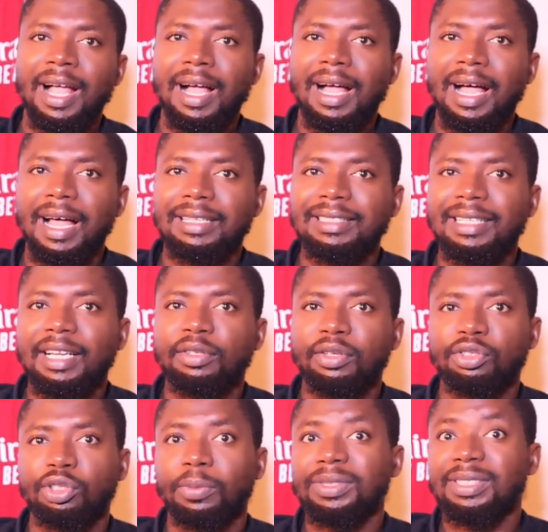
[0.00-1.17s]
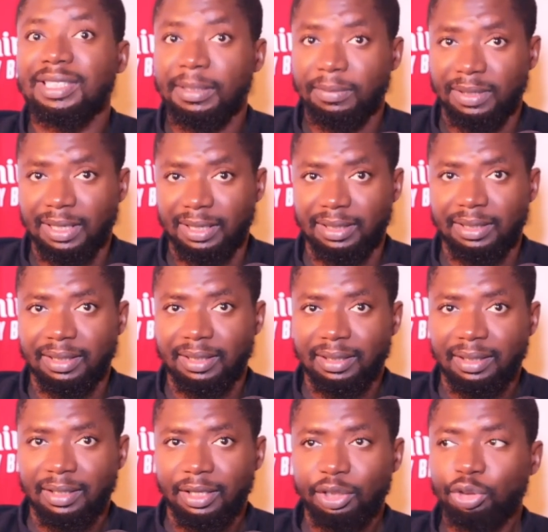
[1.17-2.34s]
Arteta does something similar.
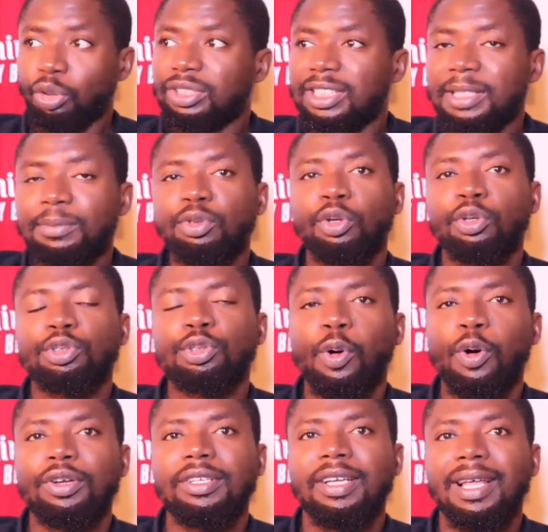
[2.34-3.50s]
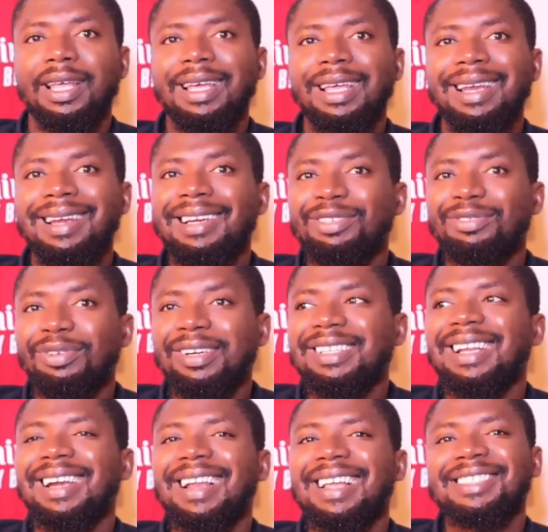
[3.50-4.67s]
Your team just scored literally in the
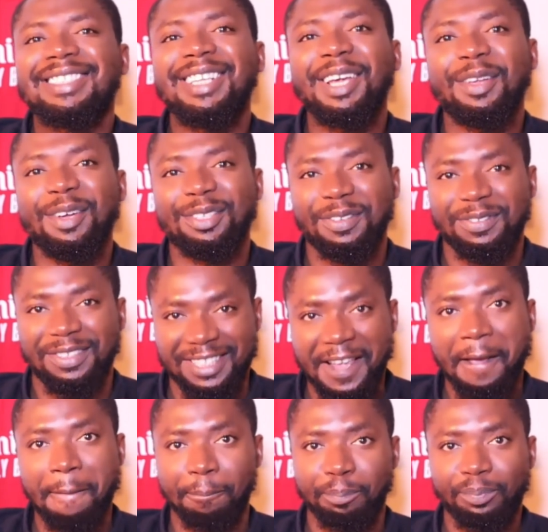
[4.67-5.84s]
last seconds of the game.